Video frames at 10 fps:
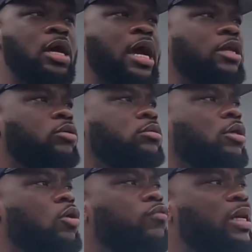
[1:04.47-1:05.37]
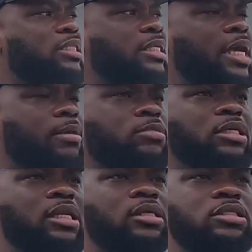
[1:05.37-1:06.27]
I know over time
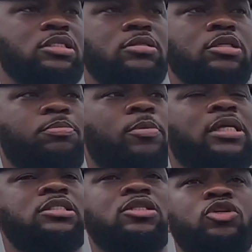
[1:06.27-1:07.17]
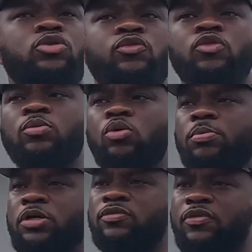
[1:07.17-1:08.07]
the, the, the property grew from
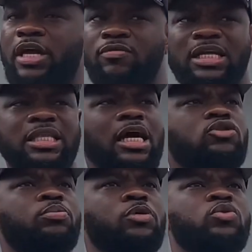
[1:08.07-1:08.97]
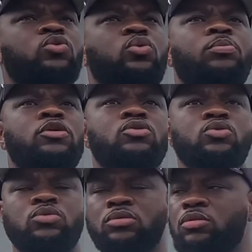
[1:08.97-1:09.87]
1.5, I think at some point it was 1.2,
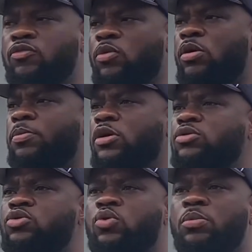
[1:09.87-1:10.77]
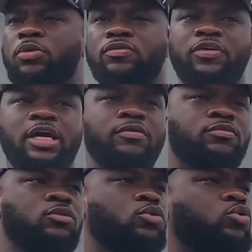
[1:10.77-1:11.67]
from 1.2 to
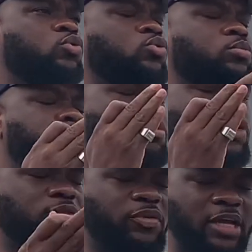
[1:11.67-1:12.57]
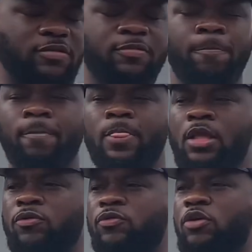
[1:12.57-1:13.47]
1.5 to
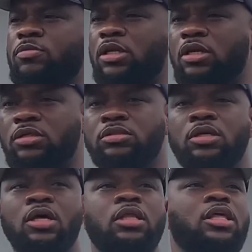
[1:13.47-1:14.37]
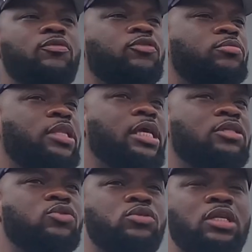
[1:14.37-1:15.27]
2.5, 4 million, then from there
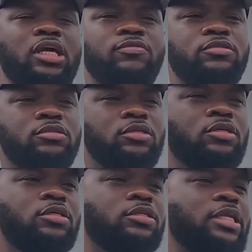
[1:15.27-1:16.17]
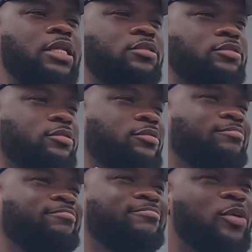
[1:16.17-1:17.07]
to 11, then
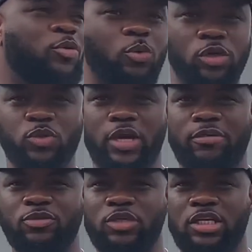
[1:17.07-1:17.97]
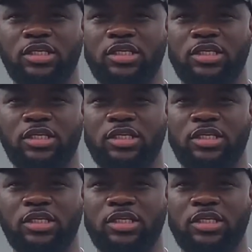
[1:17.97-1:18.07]
what we have today.